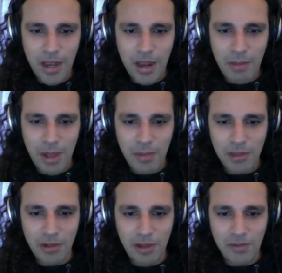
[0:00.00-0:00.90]
and I'm happy
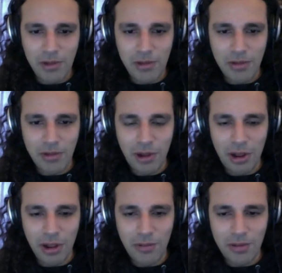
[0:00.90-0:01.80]
to have you,
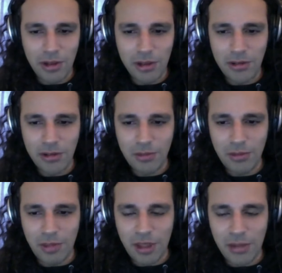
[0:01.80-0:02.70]
all of us, with me.